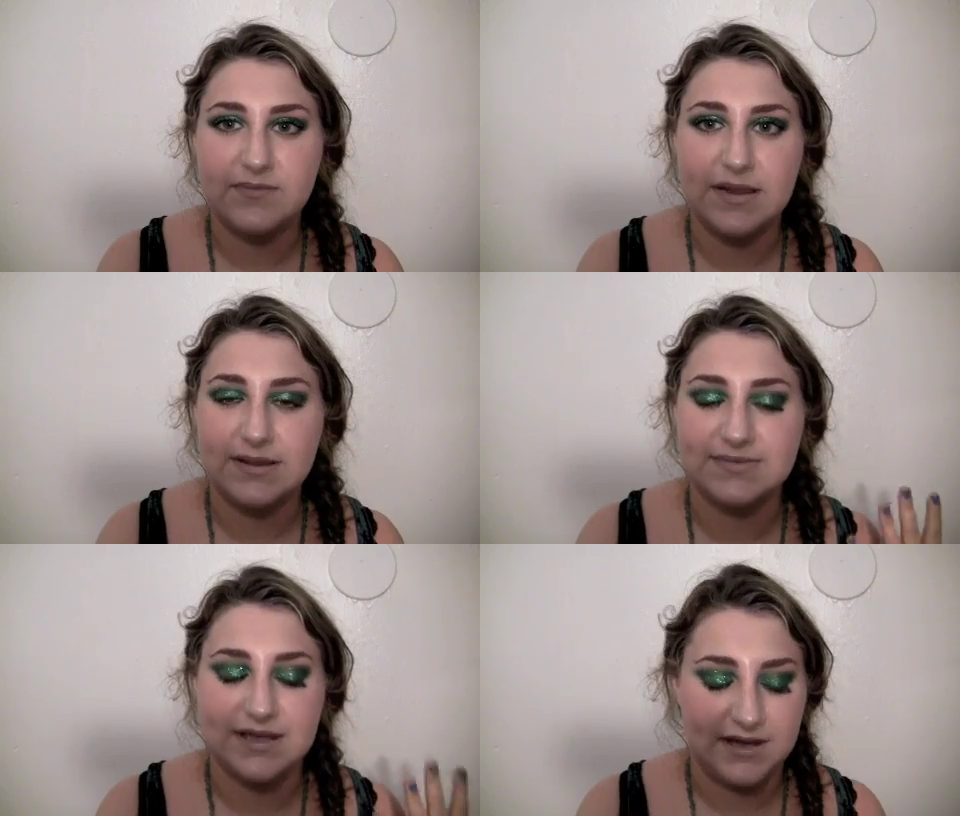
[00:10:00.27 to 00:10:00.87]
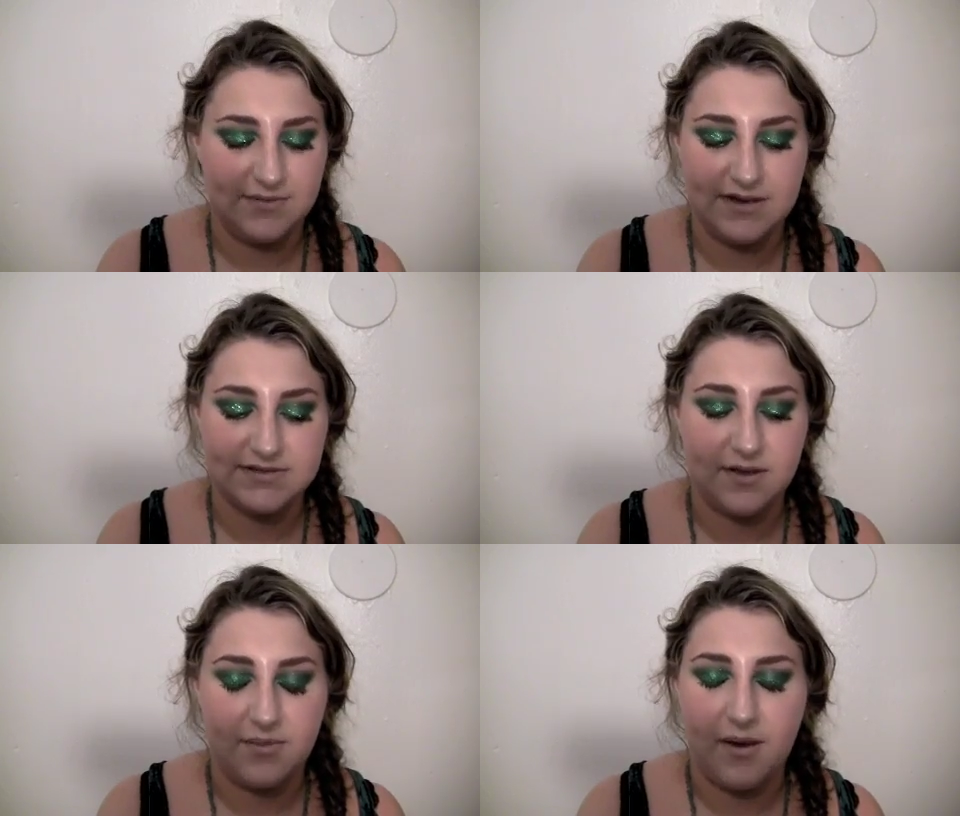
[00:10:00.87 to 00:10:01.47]
of my lips anyway,
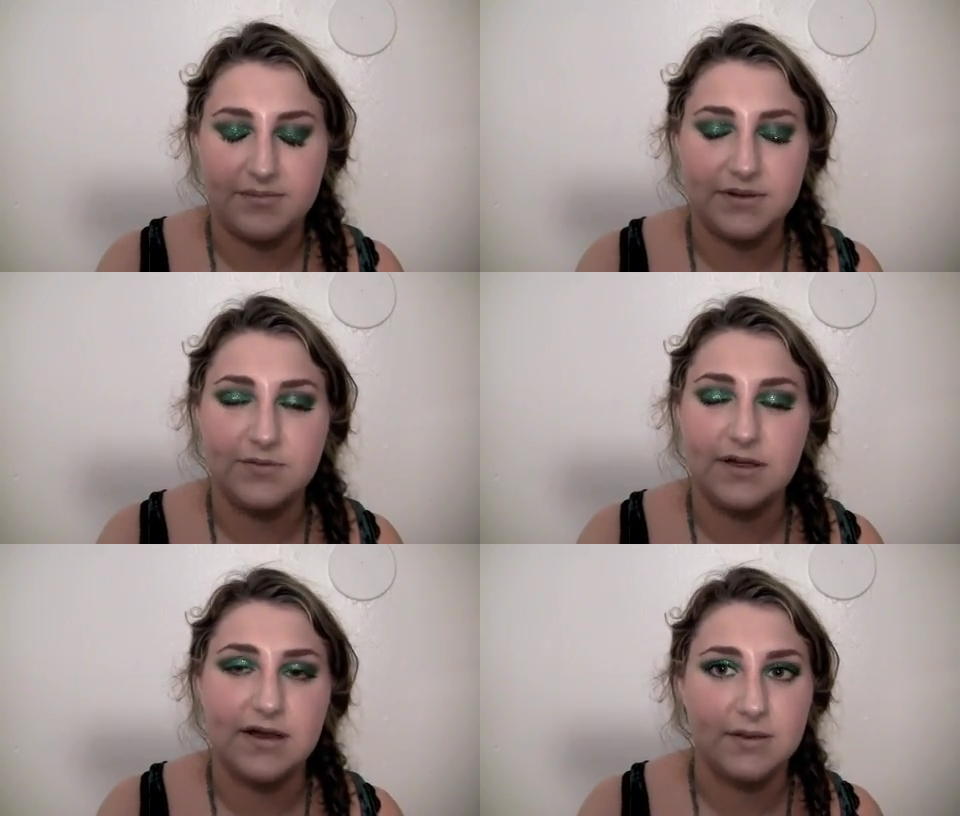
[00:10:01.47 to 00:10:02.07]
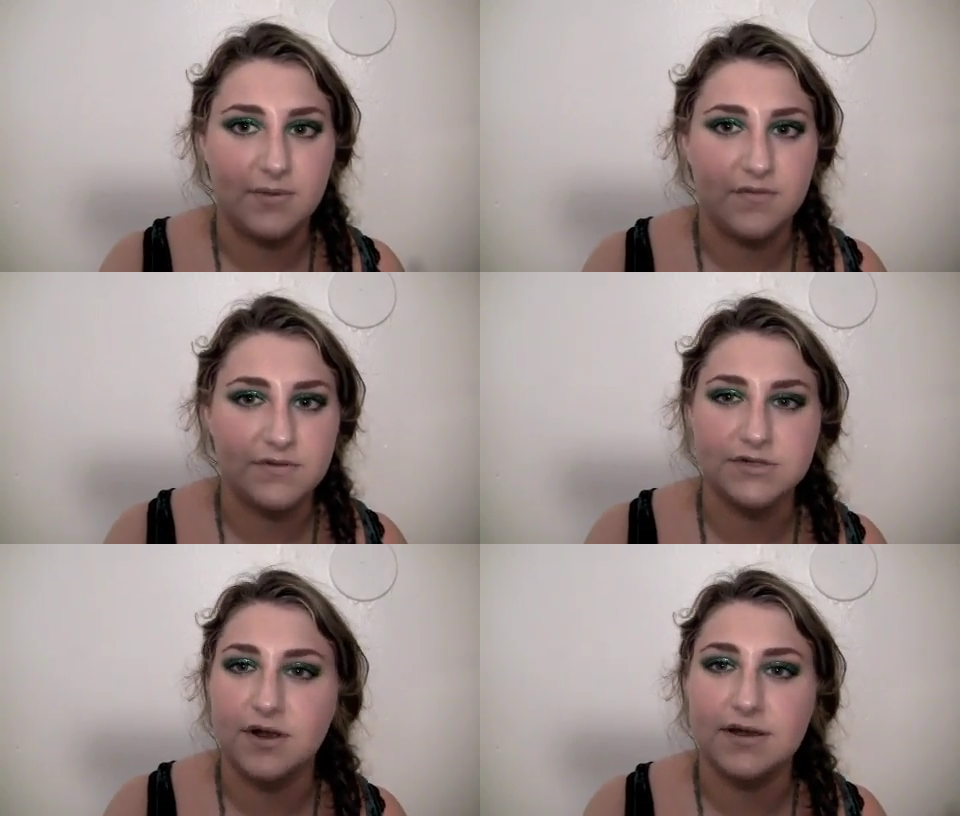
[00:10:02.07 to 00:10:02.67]
so I probably will end up
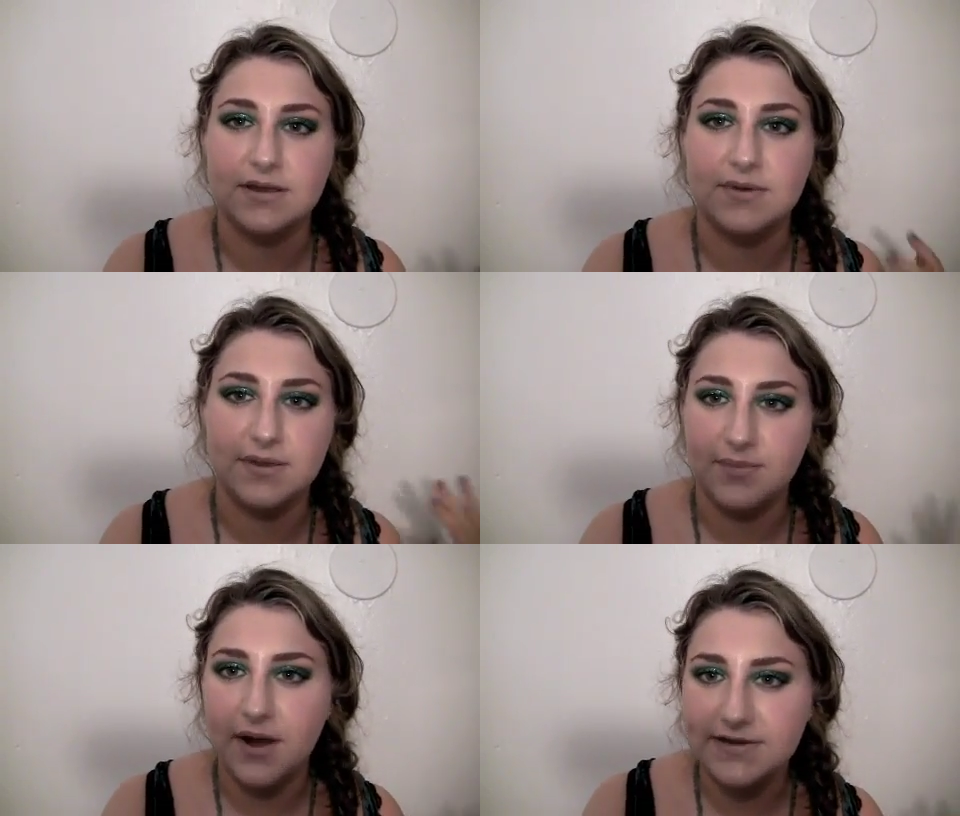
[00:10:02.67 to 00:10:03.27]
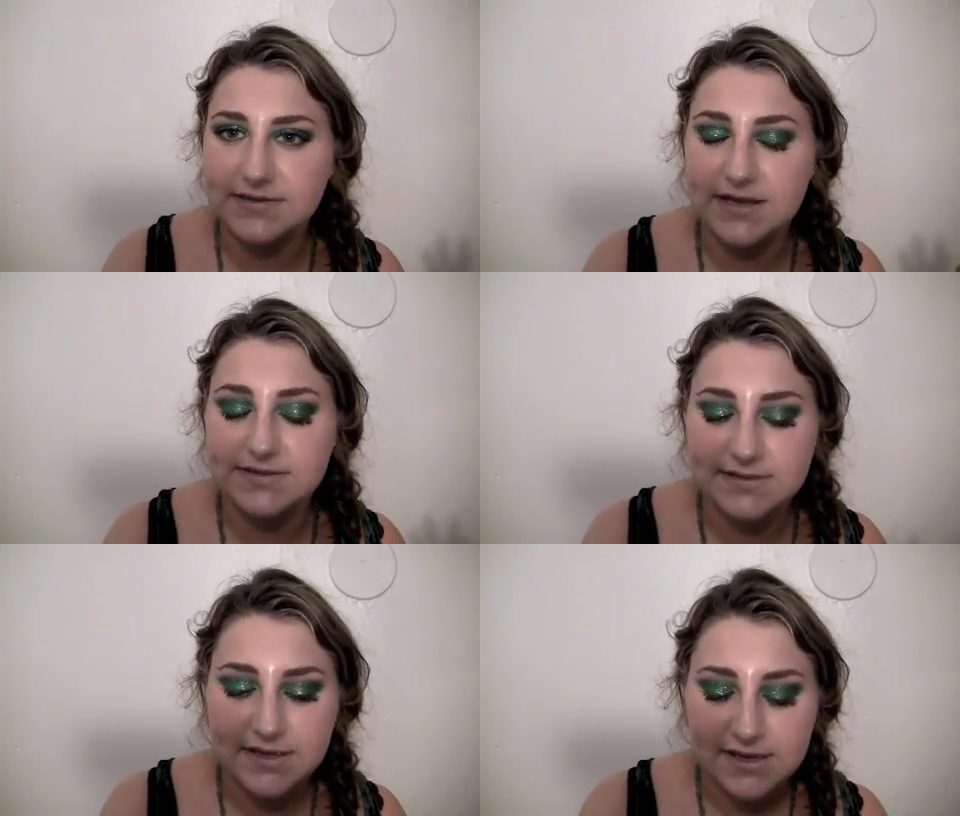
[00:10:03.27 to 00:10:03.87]
overdrawing them in the process.